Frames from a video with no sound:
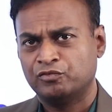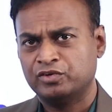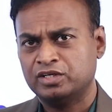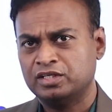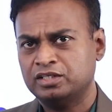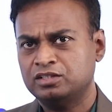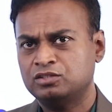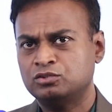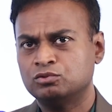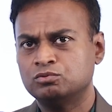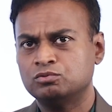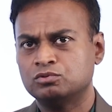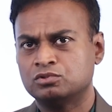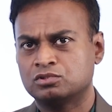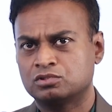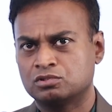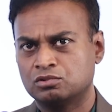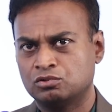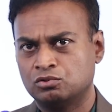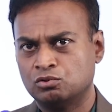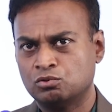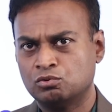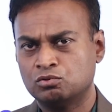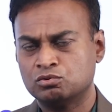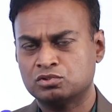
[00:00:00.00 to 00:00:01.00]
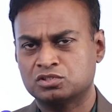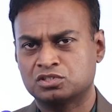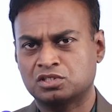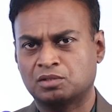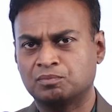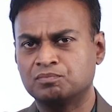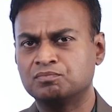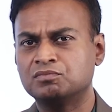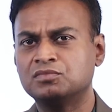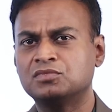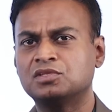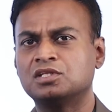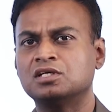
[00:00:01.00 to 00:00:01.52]
We need to know
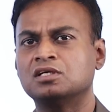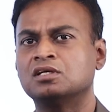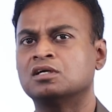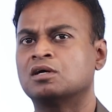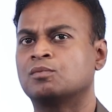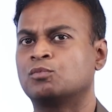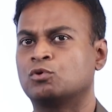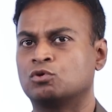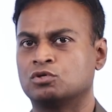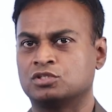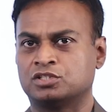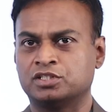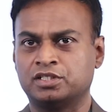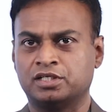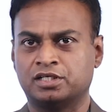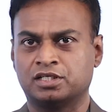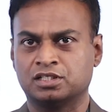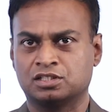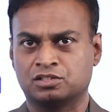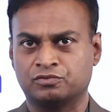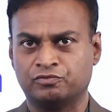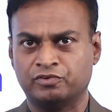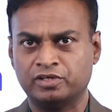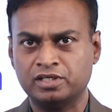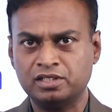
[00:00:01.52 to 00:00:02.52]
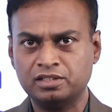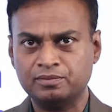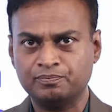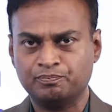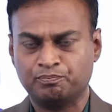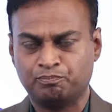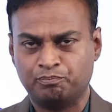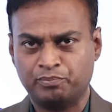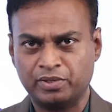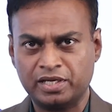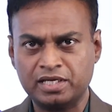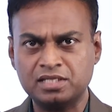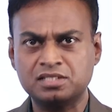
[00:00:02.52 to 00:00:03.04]
something about genetics, very
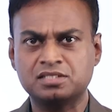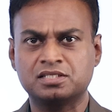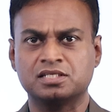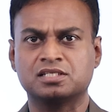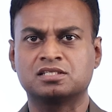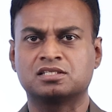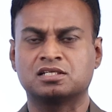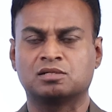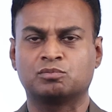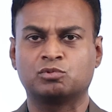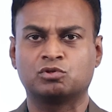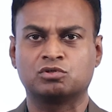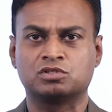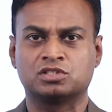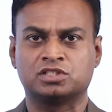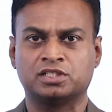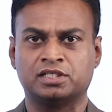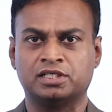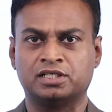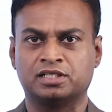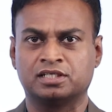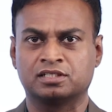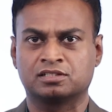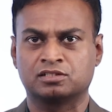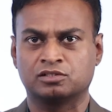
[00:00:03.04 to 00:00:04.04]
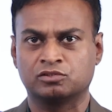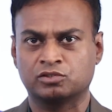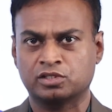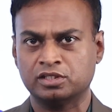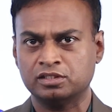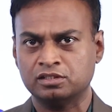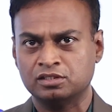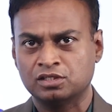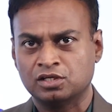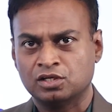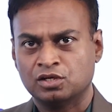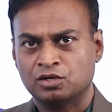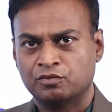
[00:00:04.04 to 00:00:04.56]
basics about genetics.
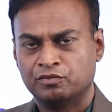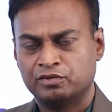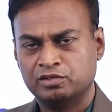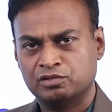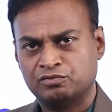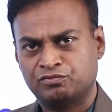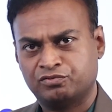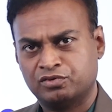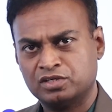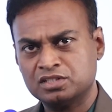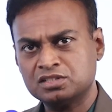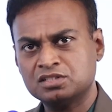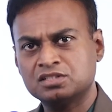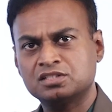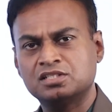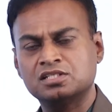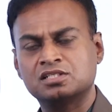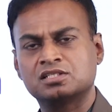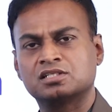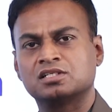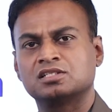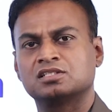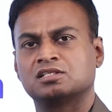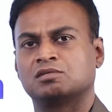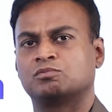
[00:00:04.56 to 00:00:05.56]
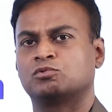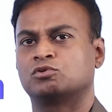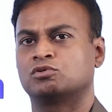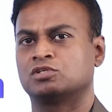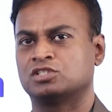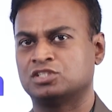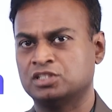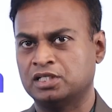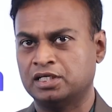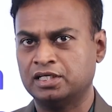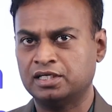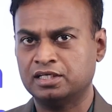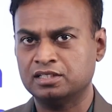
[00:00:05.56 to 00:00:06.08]
Okay, we will first discuss
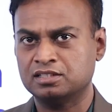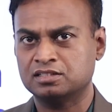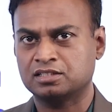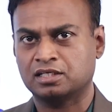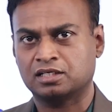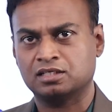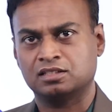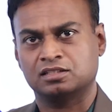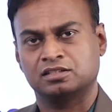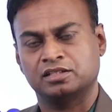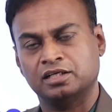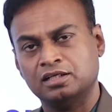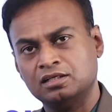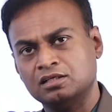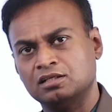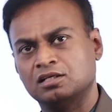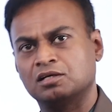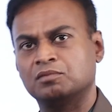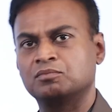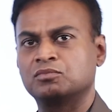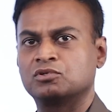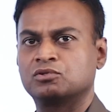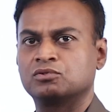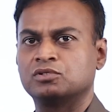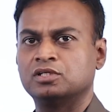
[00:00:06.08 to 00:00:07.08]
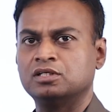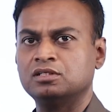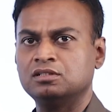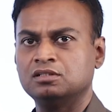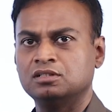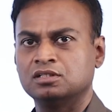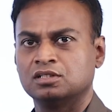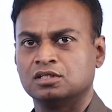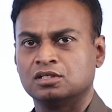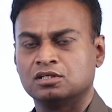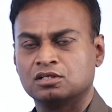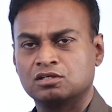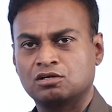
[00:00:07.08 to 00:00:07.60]
about genetics and then come to the
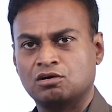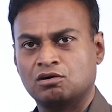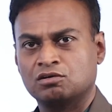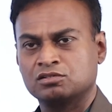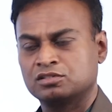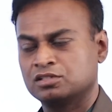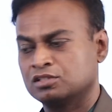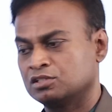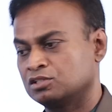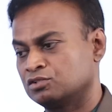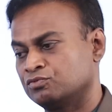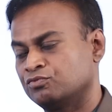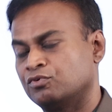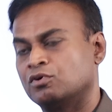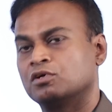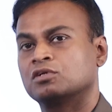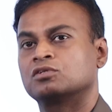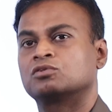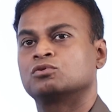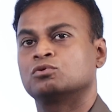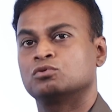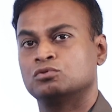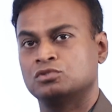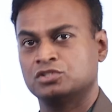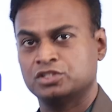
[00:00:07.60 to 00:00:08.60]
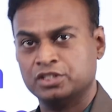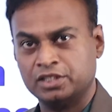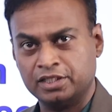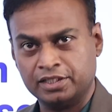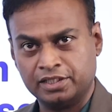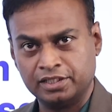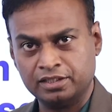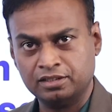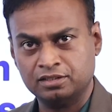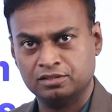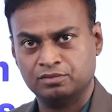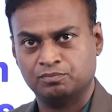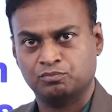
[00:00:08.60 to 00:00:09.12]
causes for those
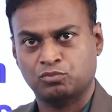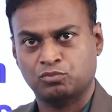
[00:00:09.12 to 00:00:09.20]
genetic